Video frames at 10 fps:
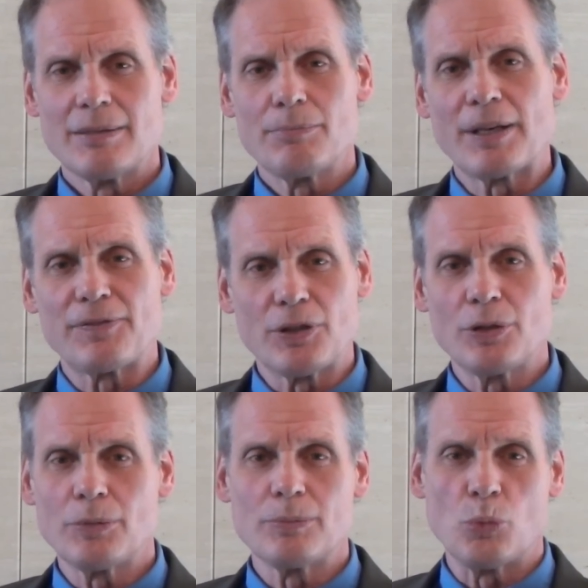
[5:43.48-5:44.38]
but for
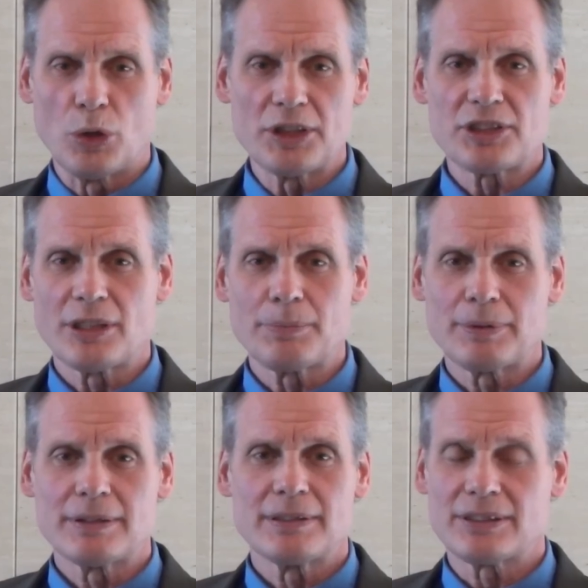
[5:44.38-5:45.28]
whom worship
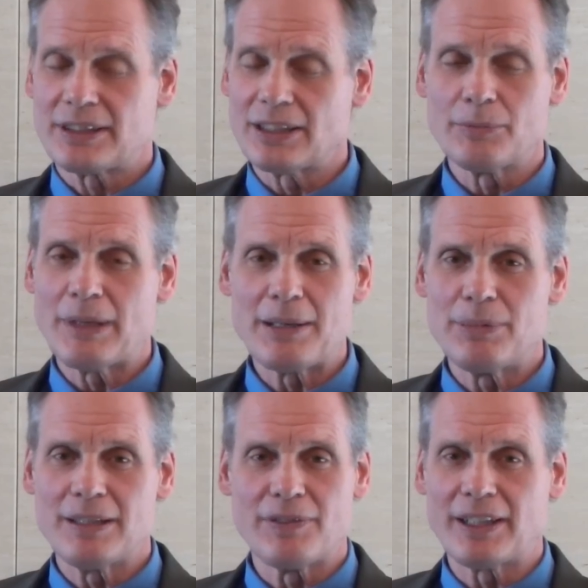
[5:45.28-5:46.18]
still may
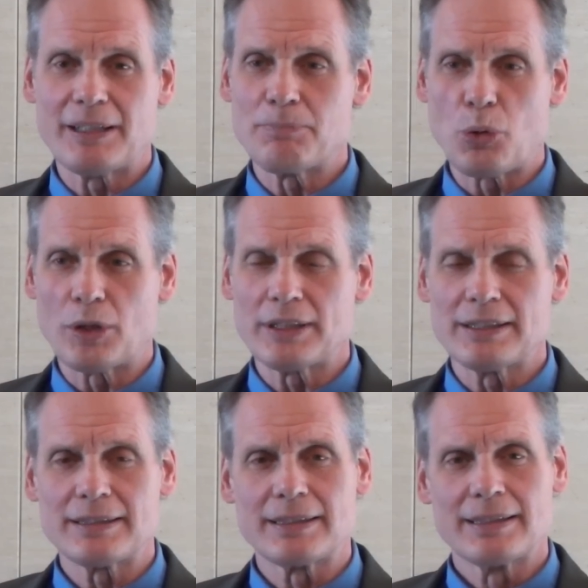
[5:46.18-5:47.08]
be very
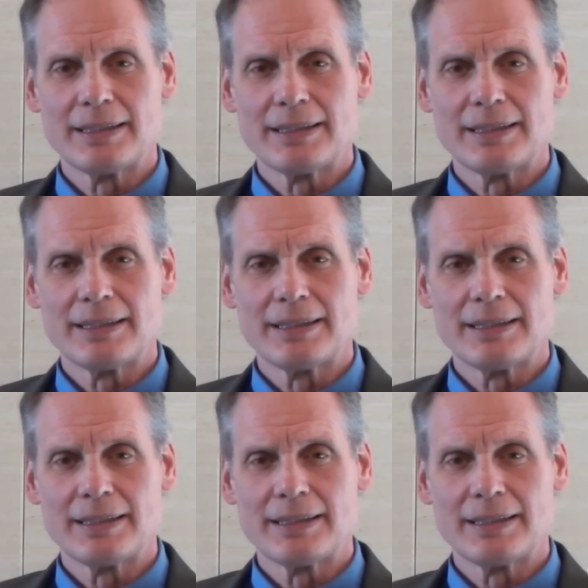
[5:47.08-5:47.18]
important,